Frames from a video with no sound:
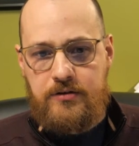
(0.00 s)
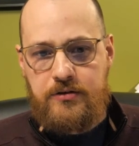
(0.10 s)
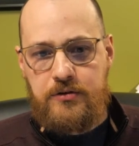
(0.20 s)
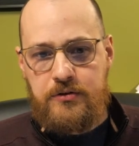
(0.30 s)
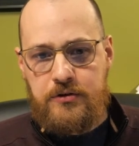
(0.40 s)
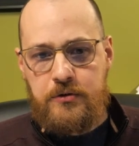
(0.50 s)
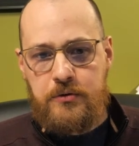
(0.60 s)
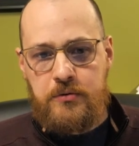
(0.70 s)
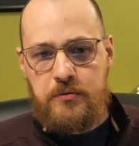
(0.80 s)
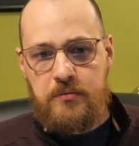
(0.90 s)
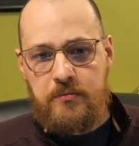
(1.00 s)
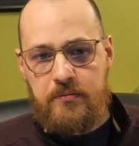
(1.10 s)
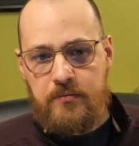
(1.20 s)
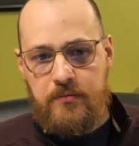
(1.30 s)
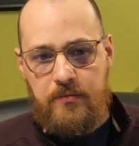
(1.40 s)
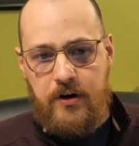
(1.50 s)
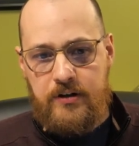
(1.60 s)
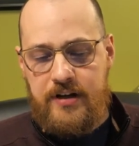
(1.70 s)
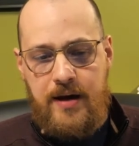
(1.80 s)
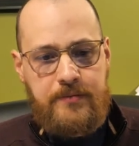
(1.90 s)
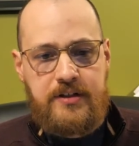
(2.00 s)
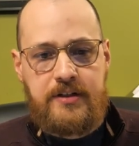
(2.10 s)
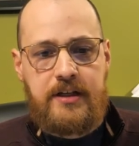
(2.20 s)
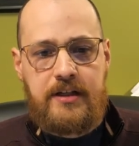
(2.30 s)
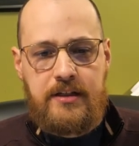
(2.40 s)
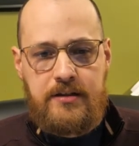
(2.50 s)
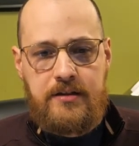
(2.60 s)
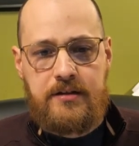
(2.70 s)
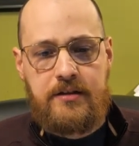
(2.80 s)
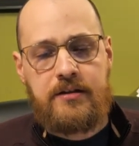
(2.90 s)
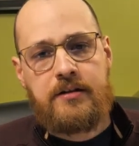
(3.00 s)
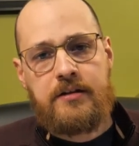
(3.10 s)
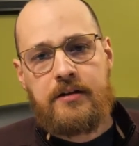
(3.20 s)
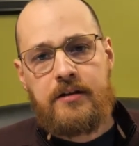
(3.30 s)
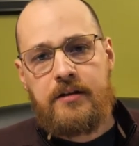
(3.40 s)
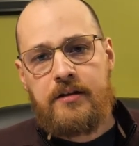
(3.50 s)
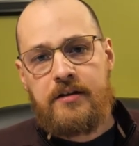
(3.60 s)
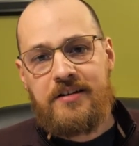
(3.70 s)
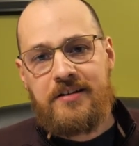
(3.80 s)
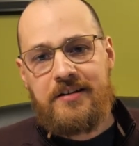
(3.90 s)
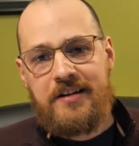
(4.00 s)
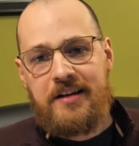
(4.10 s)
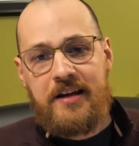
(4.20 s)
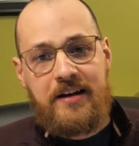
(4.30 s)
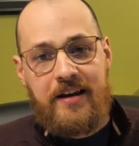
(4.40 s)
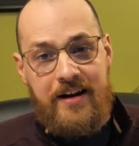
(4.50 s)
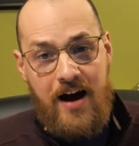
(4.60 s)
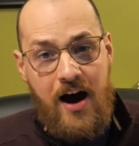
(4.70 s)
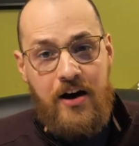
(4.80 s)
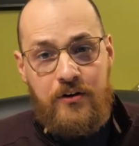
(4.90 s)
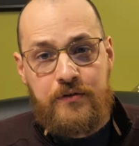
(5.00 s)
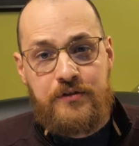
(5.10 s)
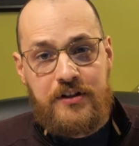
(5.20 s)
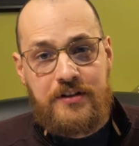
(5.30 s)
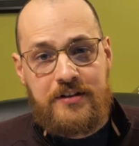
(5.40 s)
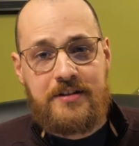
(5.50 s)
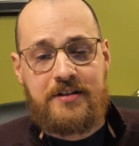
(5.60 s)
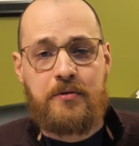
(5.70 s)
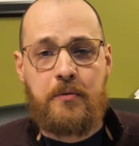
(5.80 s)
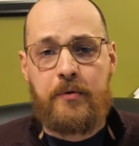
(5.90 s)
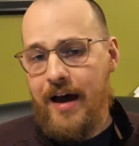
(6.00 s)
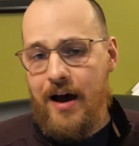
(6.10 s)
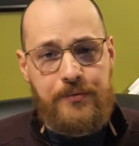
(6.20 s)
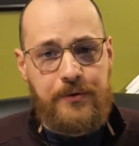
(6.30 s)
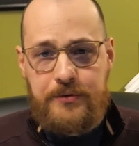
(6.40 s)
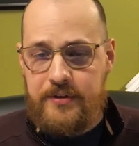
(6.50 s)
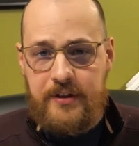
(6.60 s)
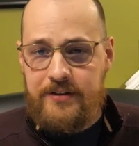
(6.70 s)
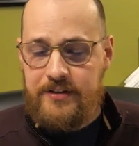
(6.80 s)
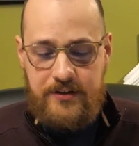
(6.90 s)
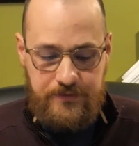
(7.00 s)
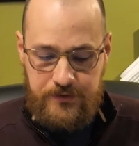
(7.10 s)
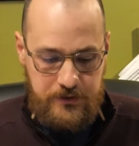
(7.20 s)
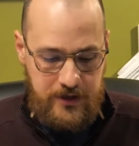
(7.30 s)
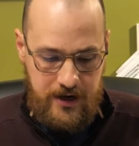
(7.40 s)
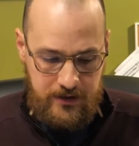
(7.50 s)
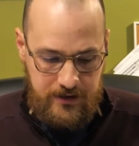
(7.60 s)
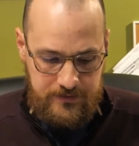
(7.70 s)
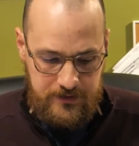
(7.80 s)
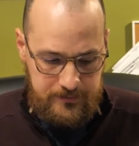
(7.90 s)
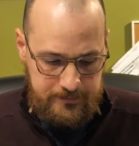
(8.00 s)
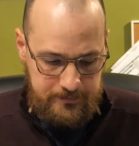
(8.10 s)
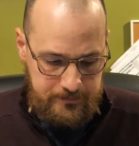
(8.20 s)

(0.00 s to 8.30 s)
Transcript: To, to attempt deeds in, in honor of Jesus without those things is a futile effort.